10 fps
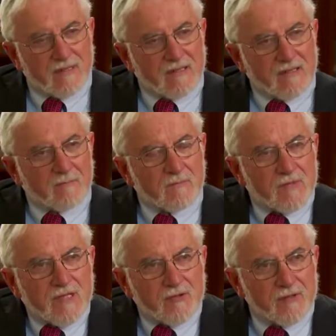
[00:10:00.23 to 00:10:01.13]
um,
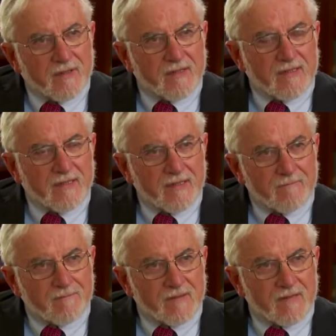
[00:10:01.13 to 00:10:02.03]
teaching in a,
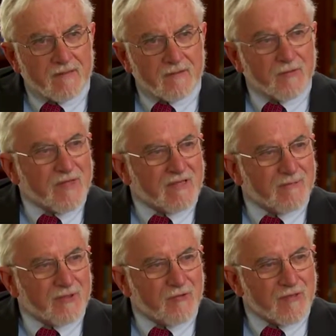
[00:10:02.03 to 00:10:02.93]
um, a, New
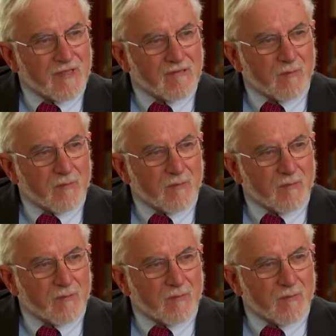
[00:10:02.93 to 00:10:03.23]
Testament course here at